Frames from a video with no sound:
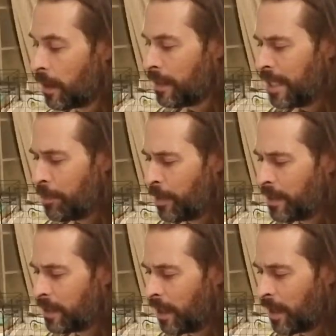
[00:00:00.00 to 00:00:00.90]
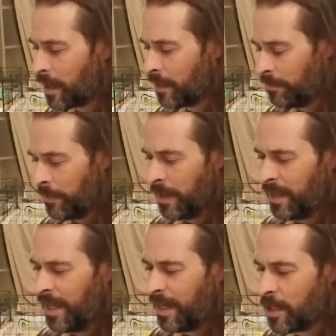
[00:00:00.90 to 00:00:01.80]
Nip and Tuck.
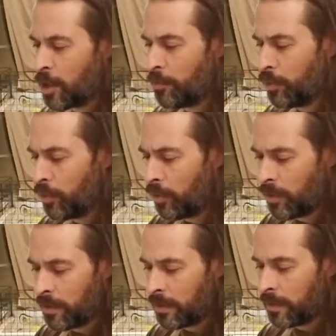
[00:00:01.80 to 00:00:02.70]
Kit and Caboodle.